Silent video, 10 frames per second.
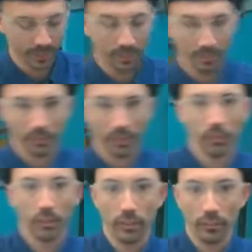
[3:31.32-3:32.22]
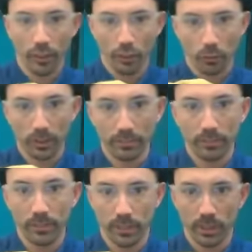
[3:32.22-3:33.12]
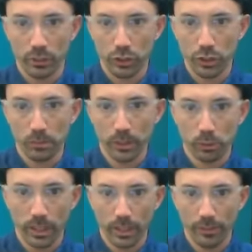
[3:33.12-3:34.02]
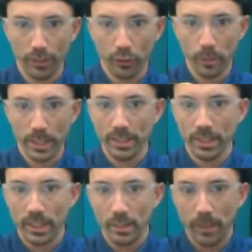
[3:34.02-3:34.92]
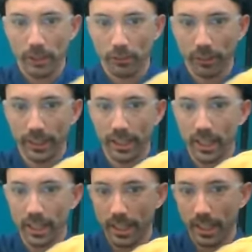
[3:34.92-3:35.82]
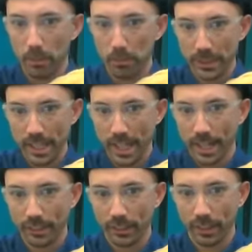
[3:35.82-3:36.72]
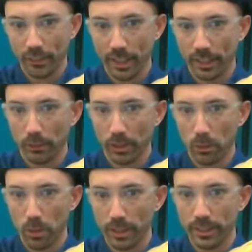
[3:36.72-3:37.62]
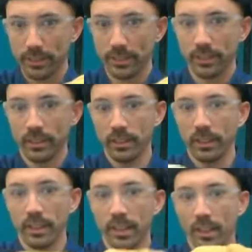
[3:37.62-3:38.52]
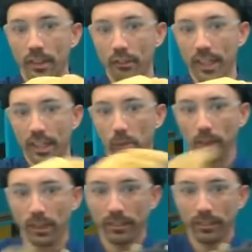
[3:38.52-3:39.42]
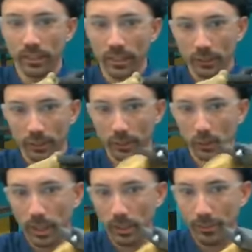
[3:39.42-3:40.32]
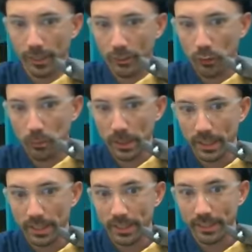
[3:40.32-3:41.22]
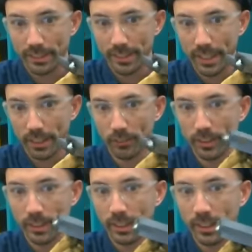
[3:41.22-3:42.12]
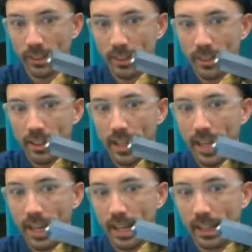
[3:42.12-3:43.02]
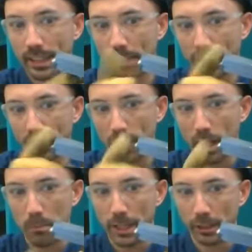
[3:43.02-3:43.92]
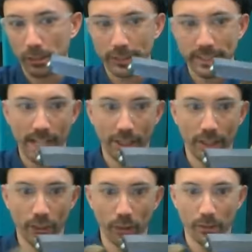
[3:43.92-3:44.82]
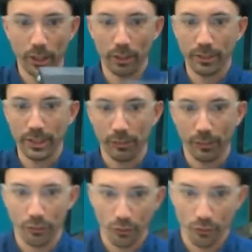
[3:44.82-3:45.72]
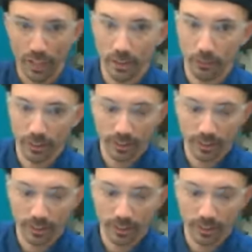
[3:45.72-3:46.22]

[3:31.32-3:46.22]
so first one, too much wire feed speed, made a really high humpy tack, not exactly what I wanted. Second one, turn the wire feed speed down, and it made a lot better of a tack. You guys probably heard the difference in sound.